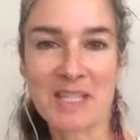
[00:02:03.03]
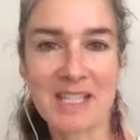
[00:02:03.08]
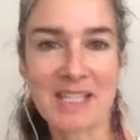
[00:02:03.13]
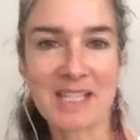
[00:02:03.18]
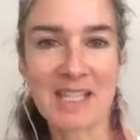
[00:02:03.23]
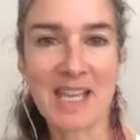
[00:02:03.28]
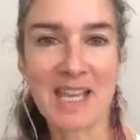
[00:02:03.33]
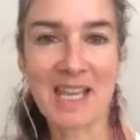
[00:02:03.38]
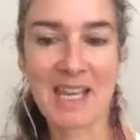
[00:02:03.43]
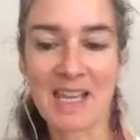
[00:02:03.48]

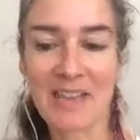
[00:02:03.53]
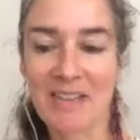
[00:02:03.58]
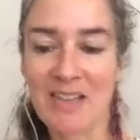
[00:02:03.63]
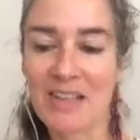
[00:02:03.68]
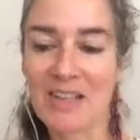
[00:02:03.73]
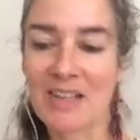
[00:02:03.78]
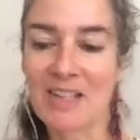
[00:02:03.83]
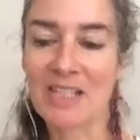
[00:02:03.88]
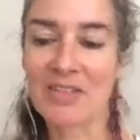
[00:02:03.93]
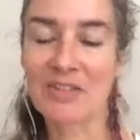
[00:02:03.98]
saying in the
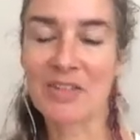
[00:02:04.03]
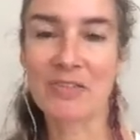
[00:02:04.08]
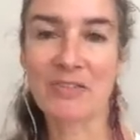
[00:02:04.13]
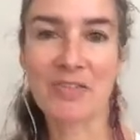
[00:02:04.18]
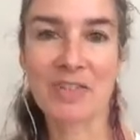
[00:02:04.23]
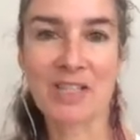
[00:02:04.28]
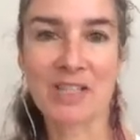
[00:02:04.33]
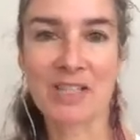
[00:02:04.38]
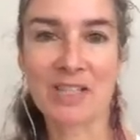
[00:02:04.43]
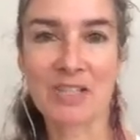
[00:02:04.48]
last few
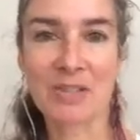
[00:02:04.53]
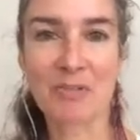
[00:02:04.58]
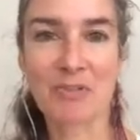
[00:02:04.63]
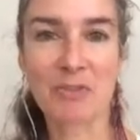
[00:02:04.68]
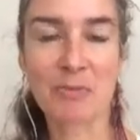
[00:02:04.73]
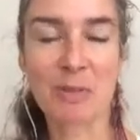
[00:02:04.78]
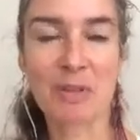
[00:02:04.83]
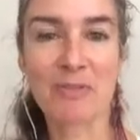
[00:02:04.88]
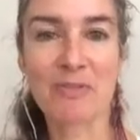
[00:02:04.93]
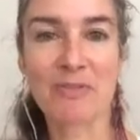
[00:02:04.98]
verses. If you've
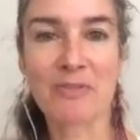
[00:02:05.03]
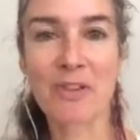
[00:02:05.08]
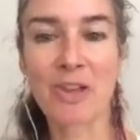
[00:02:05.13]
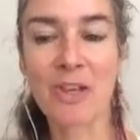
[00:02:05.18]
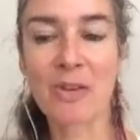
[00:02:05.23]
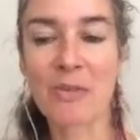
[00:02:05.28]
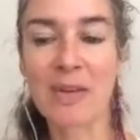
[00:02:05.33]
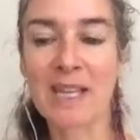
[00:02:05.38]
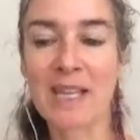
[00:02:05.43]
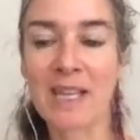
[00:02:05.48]
been
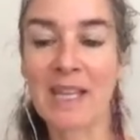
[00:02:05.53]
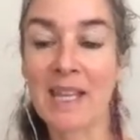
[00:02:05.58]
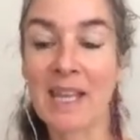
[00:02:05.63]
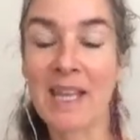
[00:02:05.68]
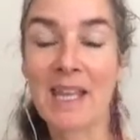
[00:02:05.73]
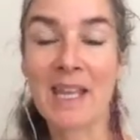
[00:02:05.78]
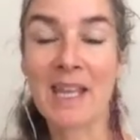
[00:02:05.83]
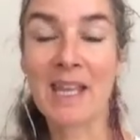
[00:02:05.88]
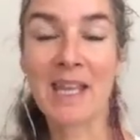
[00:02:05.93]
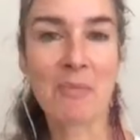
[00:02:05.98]
following,
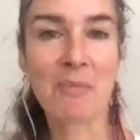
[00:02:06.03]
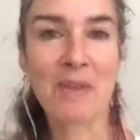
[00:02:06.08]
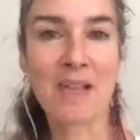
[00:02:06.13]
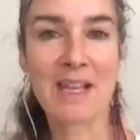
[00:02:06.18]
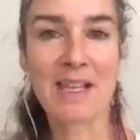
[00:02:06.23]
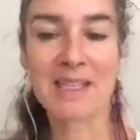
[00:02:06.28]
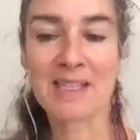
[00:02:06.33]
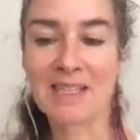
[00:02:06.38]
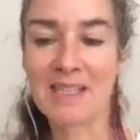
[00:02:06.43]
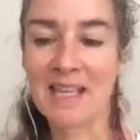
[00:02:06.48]
it
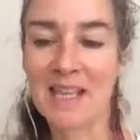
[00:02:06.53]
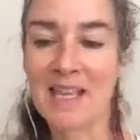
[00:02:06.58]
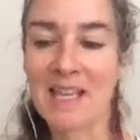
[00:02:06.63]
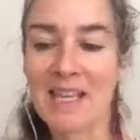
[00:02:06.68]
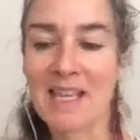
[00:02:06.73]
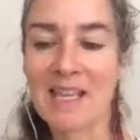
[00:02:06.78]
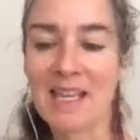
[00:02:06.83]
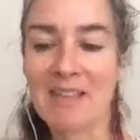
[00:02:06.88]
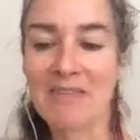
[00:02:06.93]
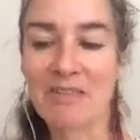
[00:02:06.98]
makes
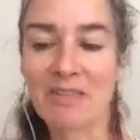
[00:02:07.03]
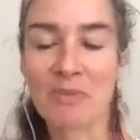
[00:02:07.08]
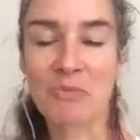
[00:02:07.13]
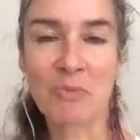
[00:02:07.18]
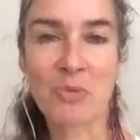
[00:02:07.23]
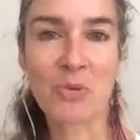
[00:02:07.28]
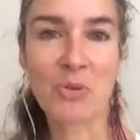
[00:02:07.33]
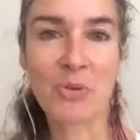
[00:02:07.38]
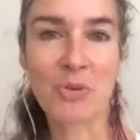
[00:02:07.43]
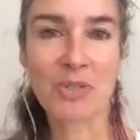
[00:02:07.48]
even
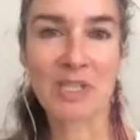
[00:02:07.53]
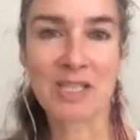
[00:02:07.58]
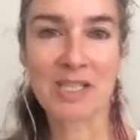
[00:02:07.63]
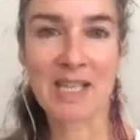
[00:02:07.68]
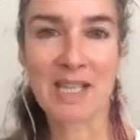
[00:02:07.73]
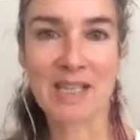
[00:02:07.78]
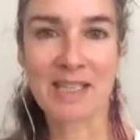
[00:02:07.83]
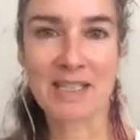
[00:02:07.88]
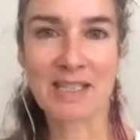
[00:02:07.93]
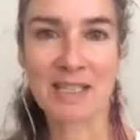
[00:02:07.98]
more
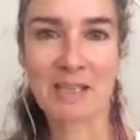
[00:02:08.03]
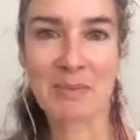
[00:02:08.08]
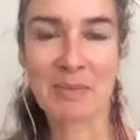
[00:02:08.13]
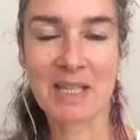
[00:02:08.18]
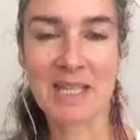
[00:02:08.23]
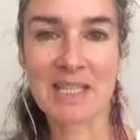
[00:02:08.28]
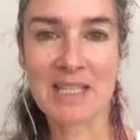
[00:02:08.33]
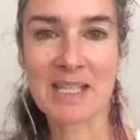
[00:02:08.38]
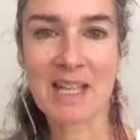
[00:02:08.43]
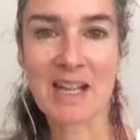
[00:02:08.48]
sense. But
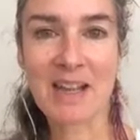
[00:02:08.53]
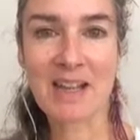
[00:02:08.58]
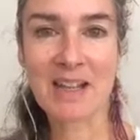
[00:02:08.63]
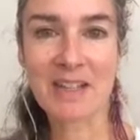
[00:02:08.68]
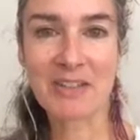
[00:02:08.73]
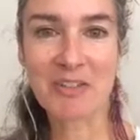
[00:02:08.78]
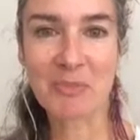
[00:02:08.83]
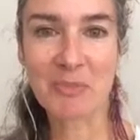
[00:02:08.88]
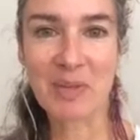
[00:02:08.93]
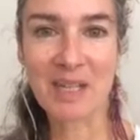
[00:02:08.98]
he's kind
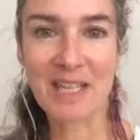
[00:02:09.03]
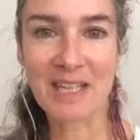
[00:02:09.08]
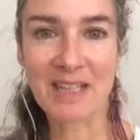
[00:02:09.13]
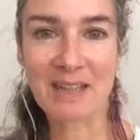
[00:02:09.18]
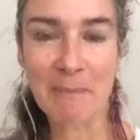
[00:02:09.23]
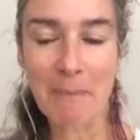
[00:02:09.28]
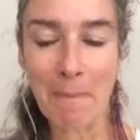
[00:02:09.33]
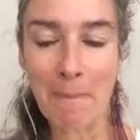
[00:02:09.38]
of been